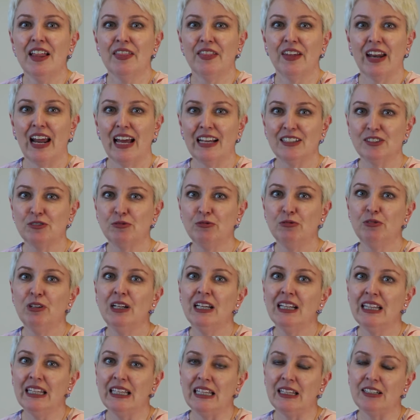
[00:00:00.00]
that has
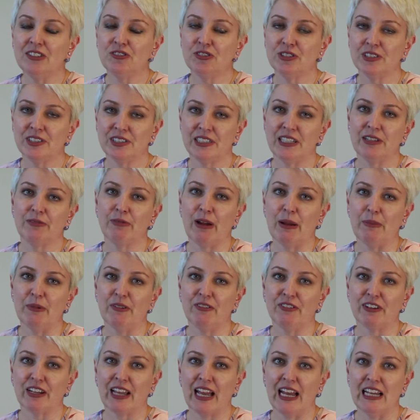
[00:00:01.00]
really interesting
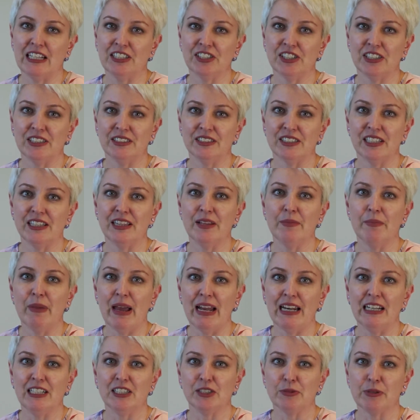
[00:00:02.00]
ramifications in the
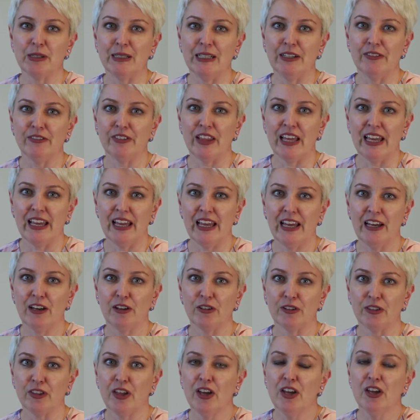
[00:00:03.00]
management of their
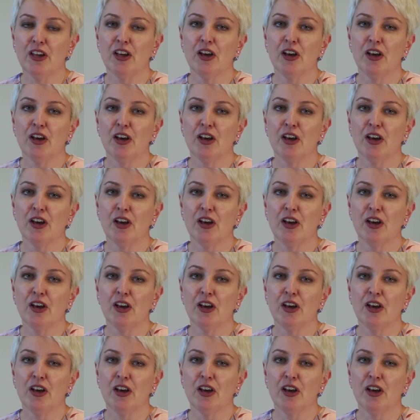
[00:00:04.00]
health,